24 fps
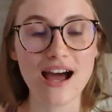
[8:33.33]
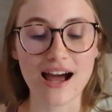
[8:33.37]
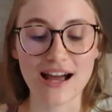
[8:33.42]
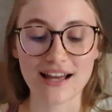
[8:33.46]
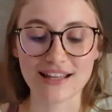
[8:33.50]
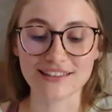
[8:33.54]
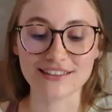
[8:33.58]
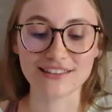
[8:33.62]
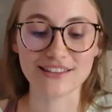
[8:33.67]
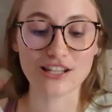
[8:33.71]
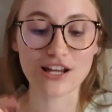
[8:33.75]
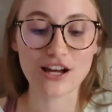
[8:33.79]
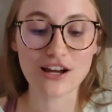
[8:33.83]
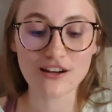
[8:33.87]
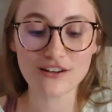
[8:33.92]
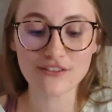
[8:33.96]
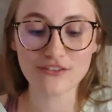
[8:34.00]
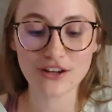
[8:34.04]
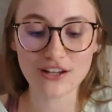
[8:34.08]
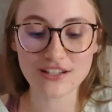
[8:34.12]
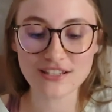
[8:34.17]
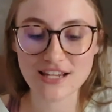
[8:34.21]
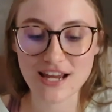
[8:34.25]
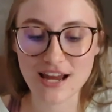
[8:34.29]
I
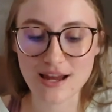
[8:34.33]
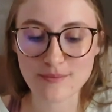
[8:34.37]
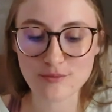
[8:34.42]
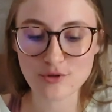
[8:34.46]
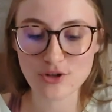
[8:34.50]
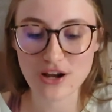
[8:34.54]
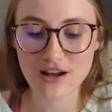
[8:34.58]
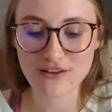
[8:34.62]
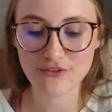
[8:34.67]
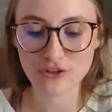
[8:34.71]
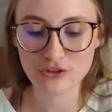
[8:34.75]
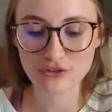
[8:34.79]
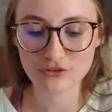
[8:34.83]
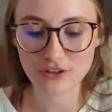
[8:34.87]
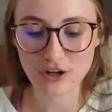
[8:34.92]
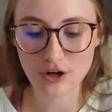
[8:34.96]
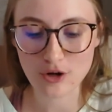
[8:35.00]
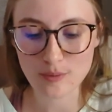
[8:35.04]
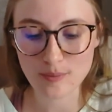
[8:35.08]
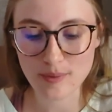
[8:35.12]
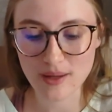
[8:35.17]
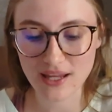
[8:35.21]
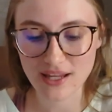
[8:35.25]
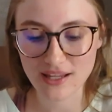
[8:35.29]
love a time travel
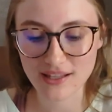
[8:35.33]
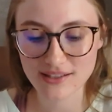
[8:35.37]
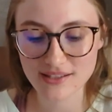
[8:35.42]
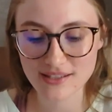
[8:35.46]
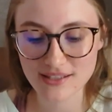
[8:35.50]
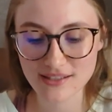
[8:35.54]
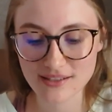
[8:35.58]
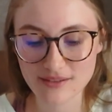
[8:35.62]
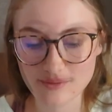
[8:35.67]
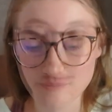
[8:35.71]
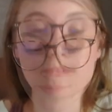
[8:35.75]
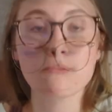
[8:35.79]
romance.